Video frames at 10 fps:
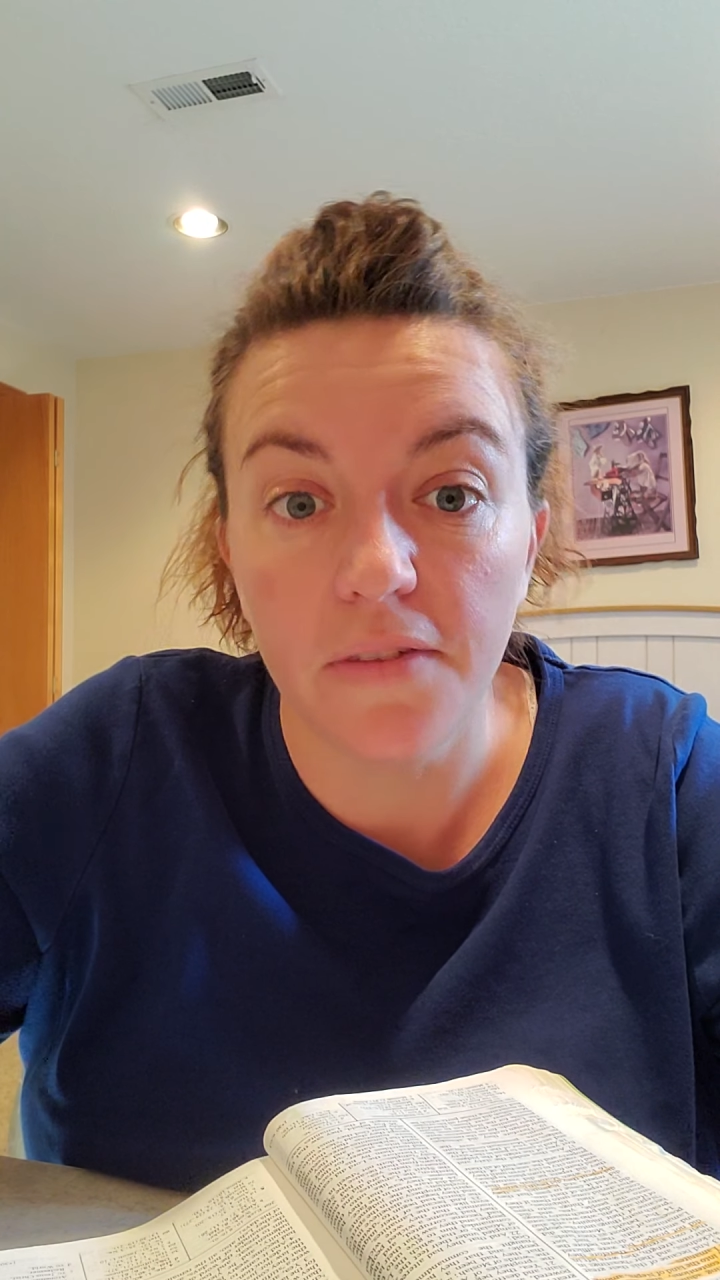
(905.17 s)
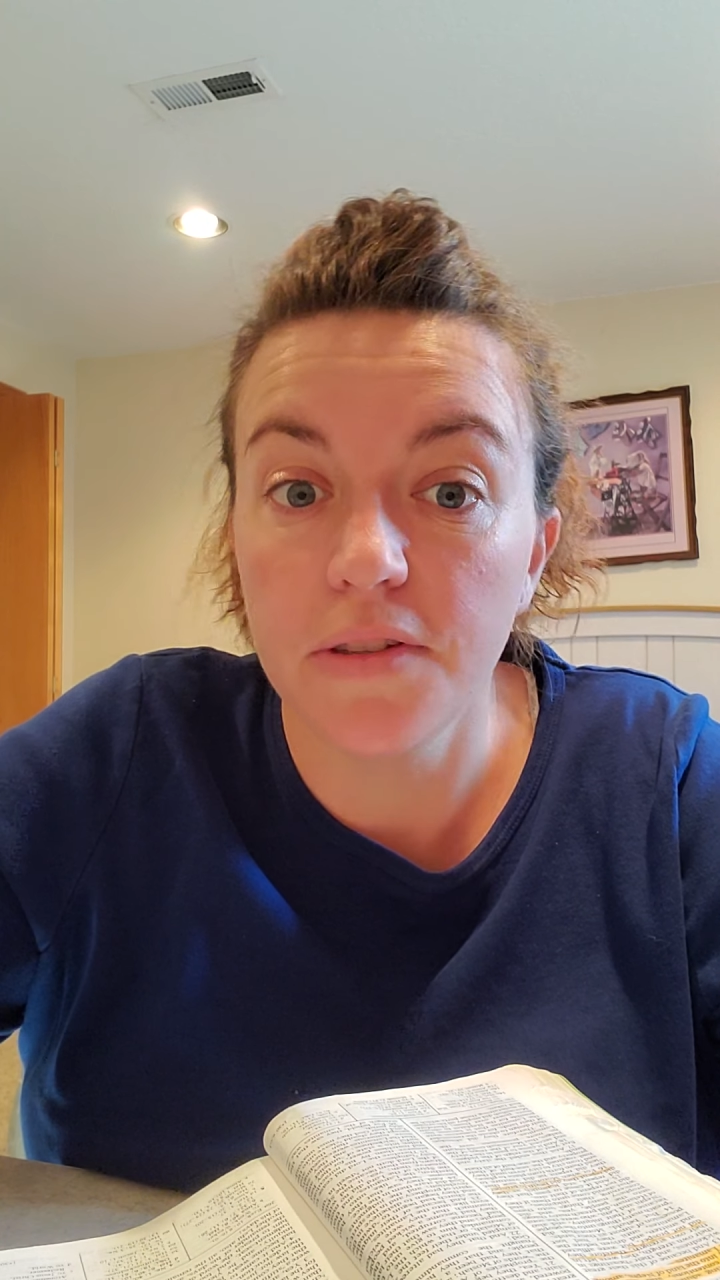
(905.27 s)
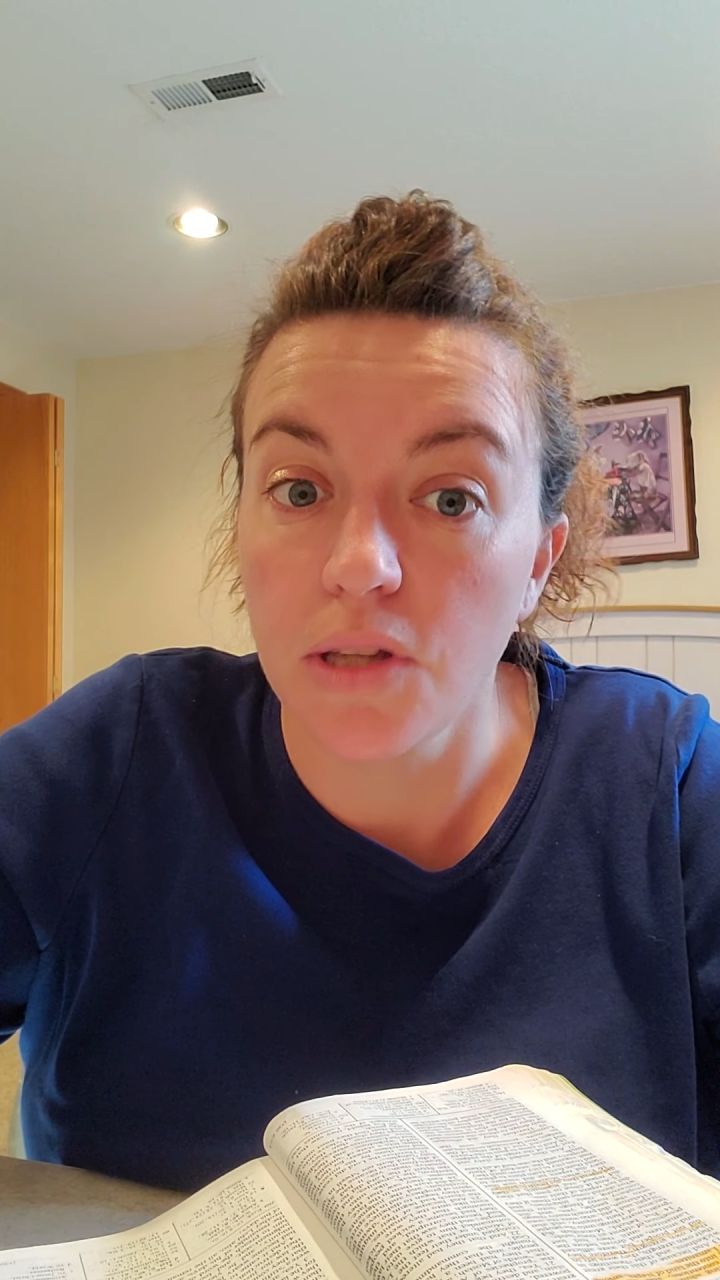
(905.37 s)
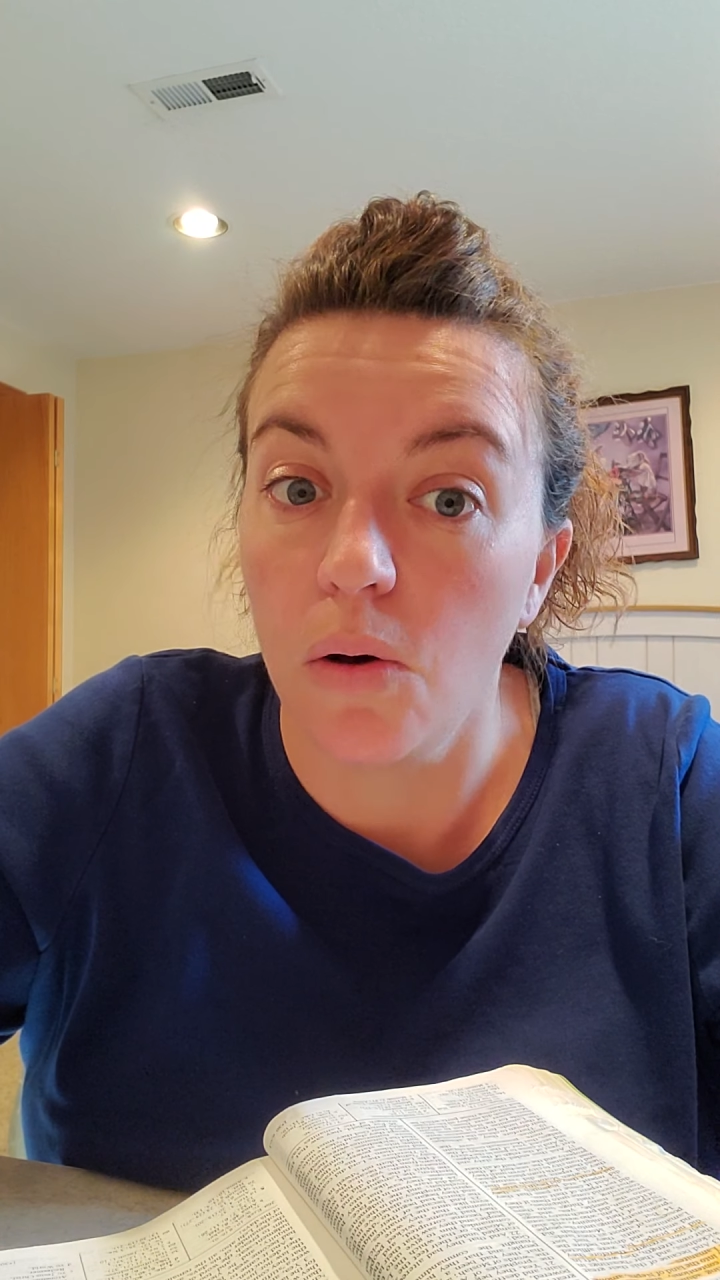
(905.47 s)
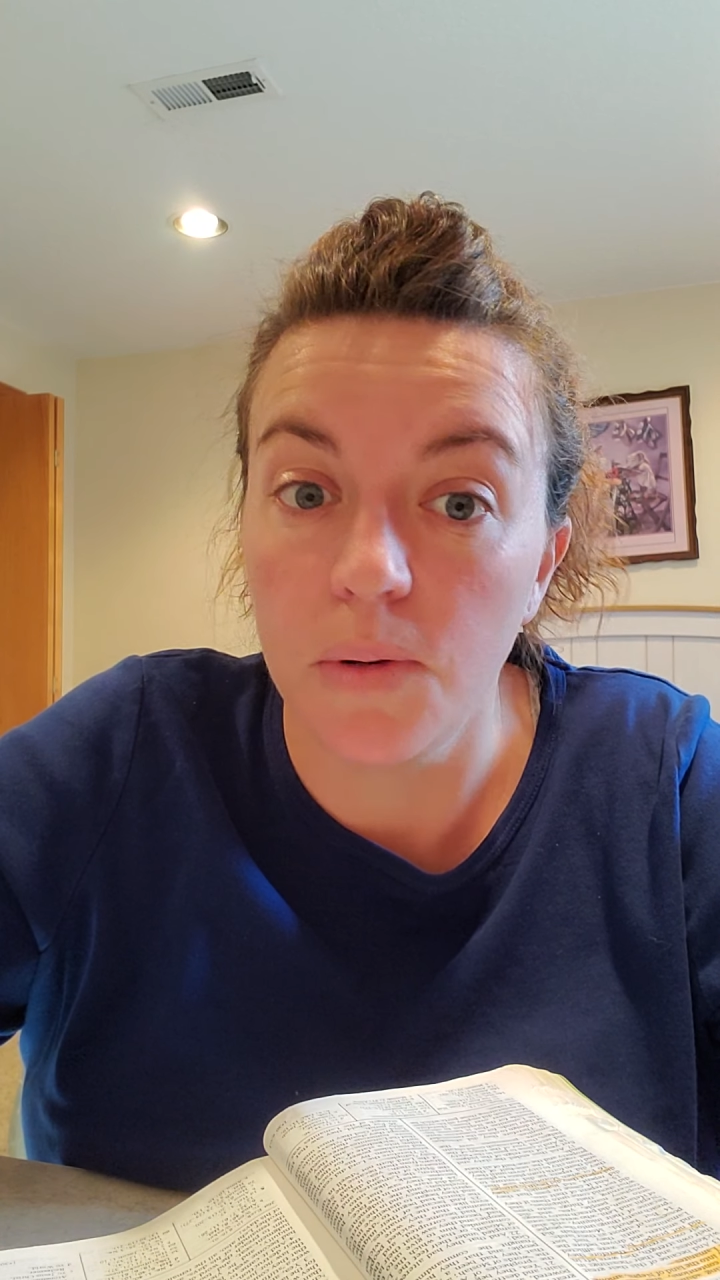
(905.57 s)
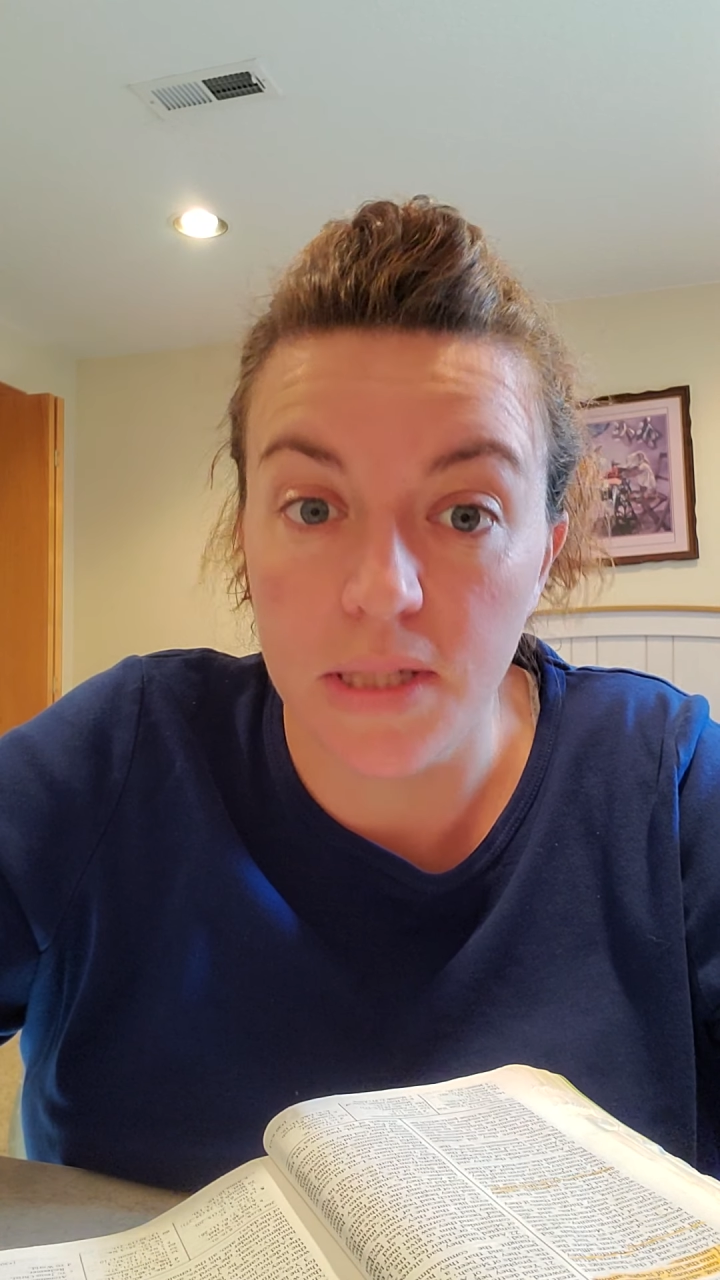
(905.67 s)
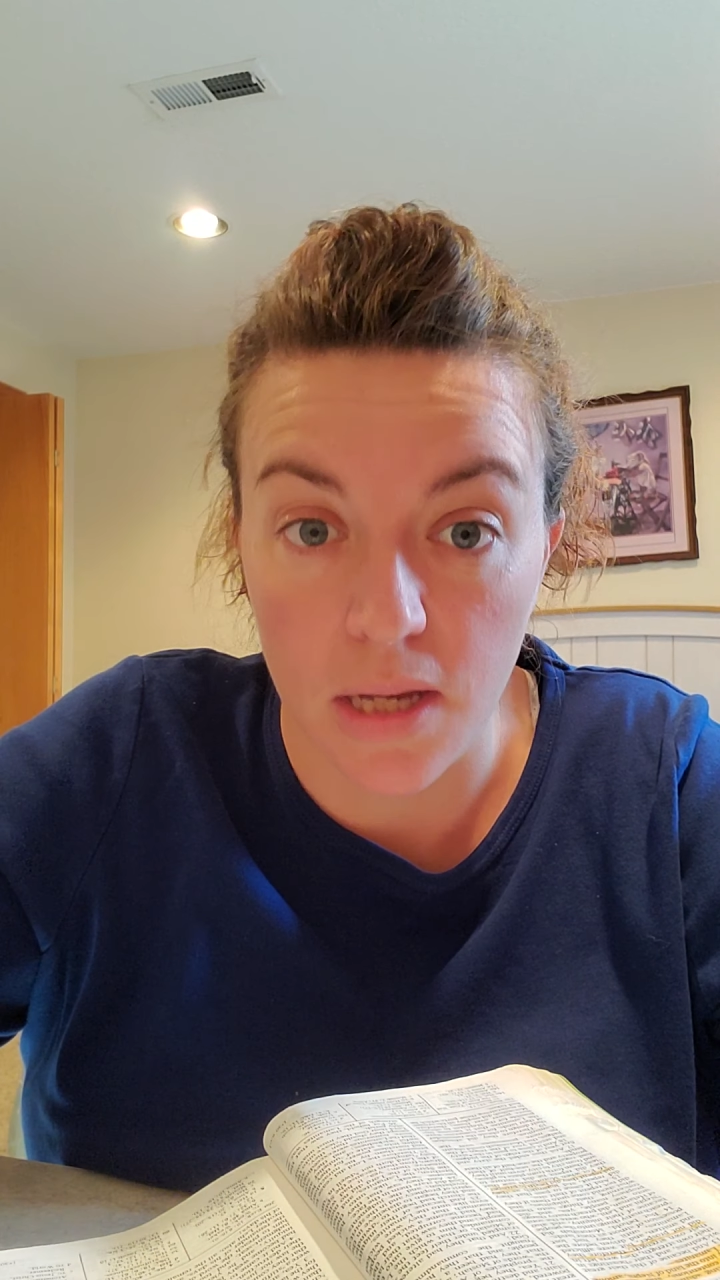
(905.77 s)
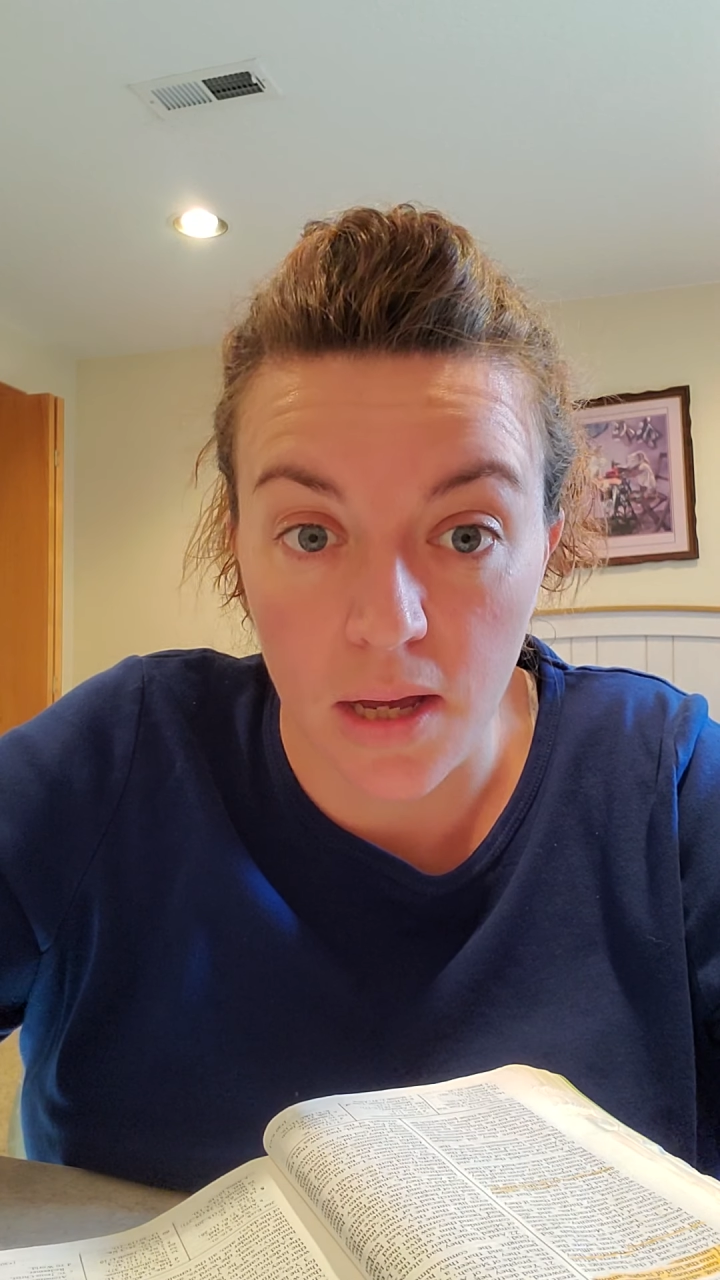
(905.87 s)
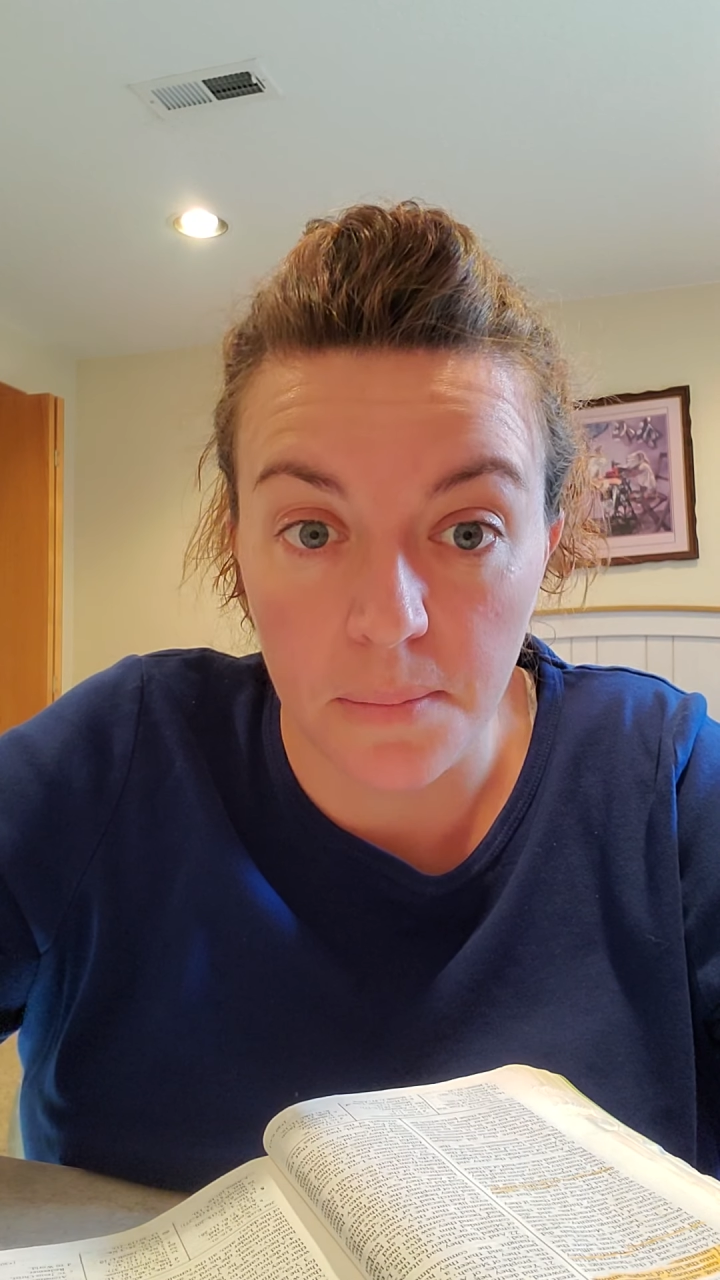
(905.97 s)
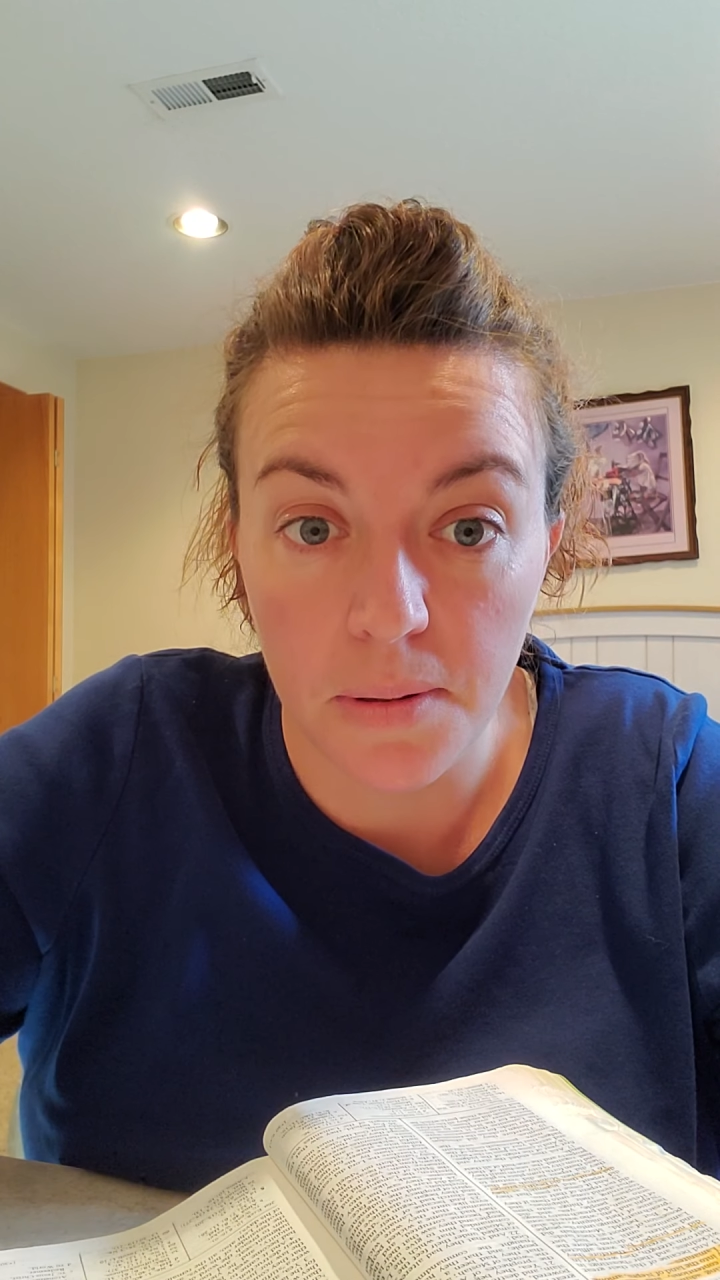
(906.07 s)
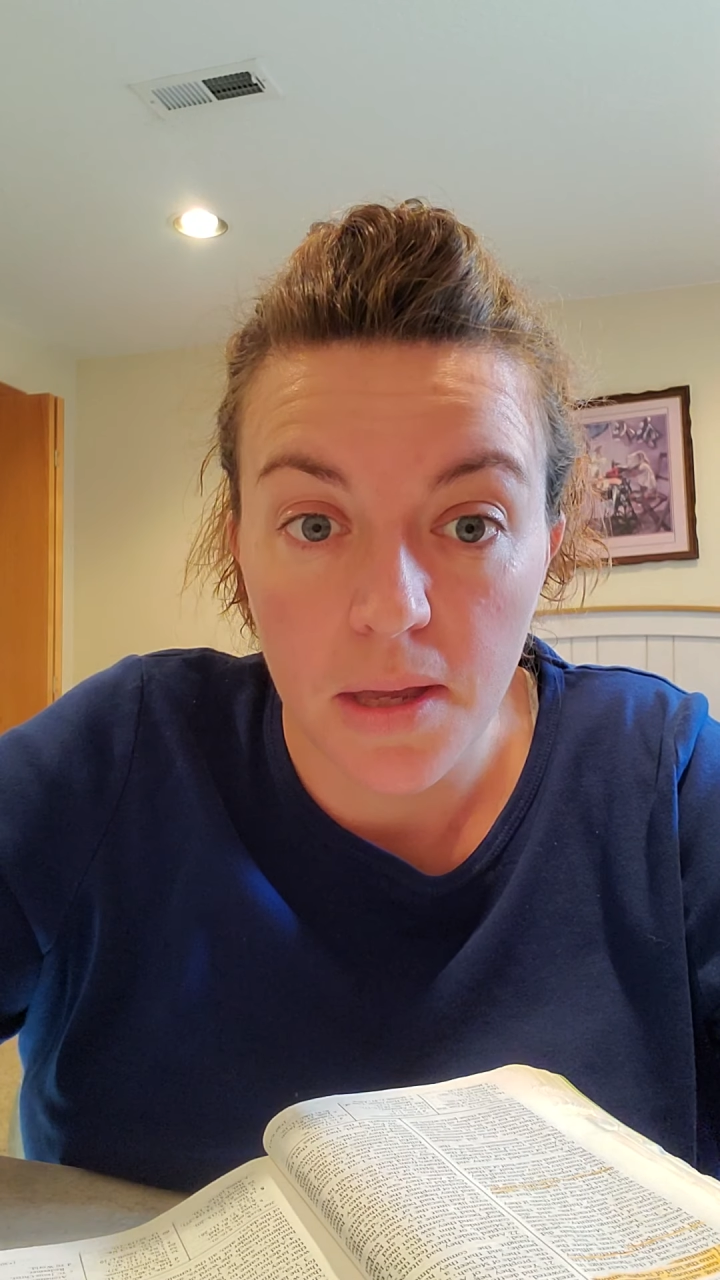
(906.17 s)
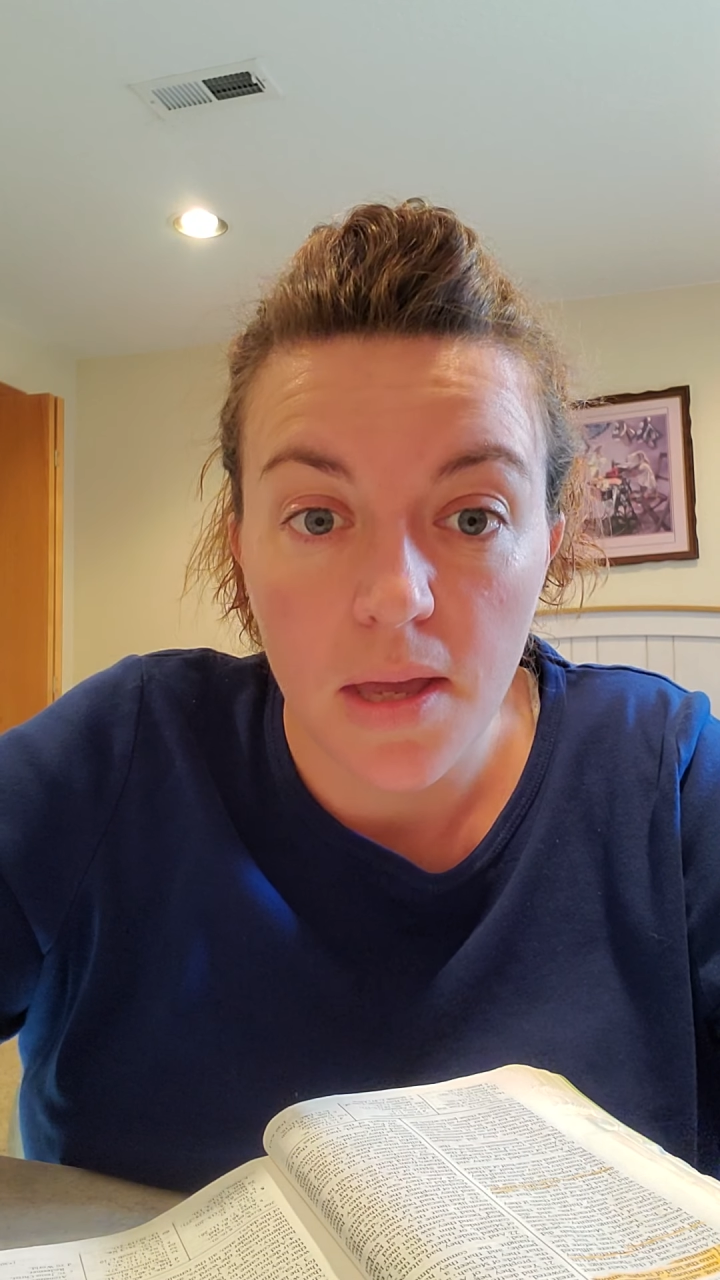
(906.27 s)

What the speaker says: is always up,